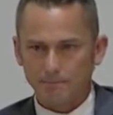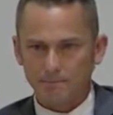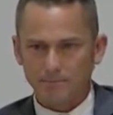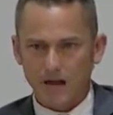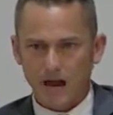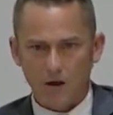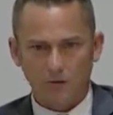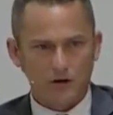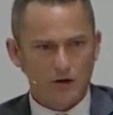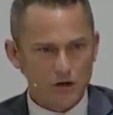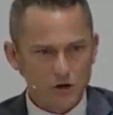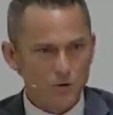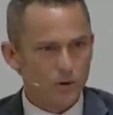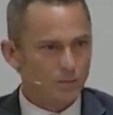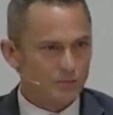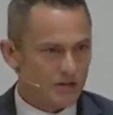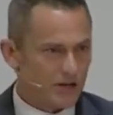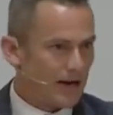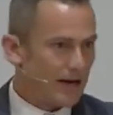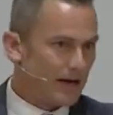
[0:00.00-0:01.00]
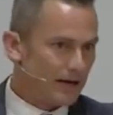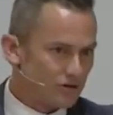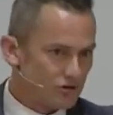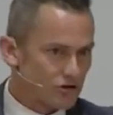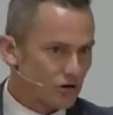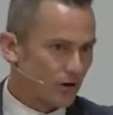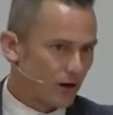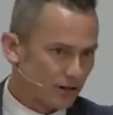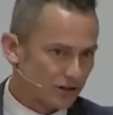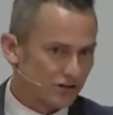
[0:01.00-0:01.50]
How can you obtain
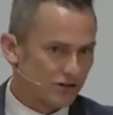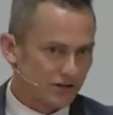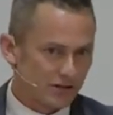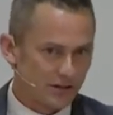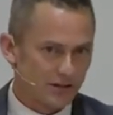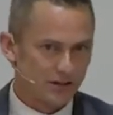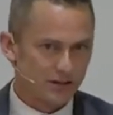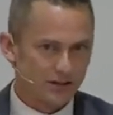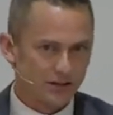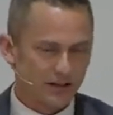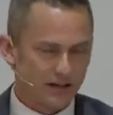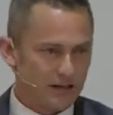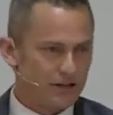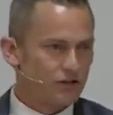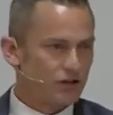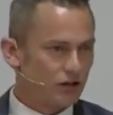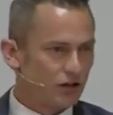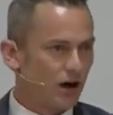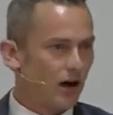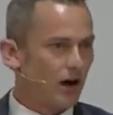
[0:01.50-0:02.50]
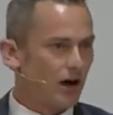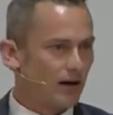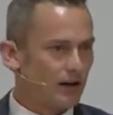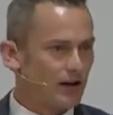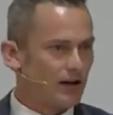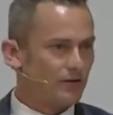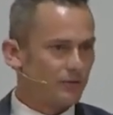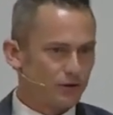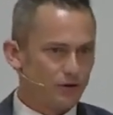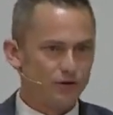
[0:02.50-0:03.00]
trust in God
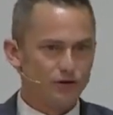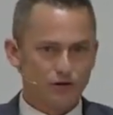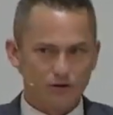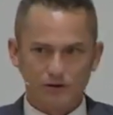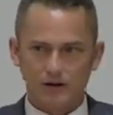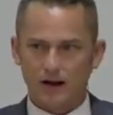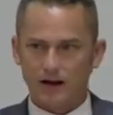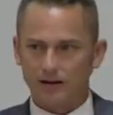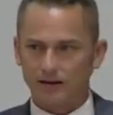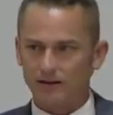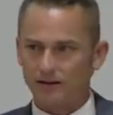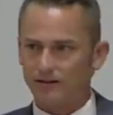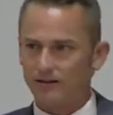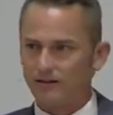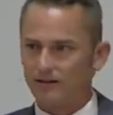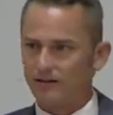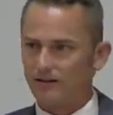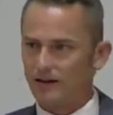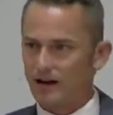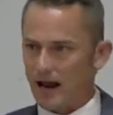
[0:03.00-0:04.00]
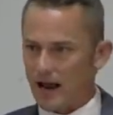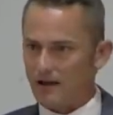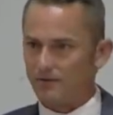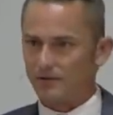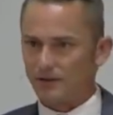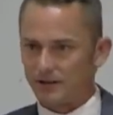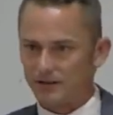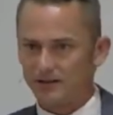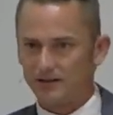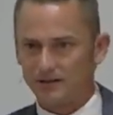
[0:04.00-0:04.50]
if you do not
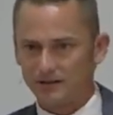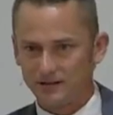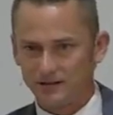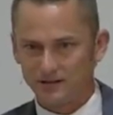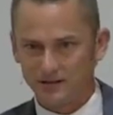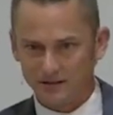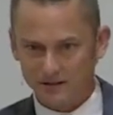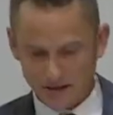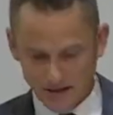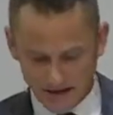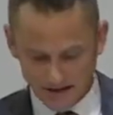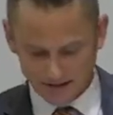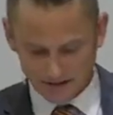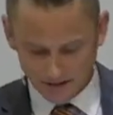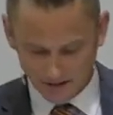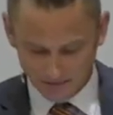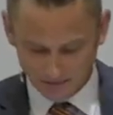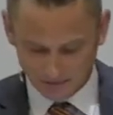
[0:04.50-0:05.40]
have it yet?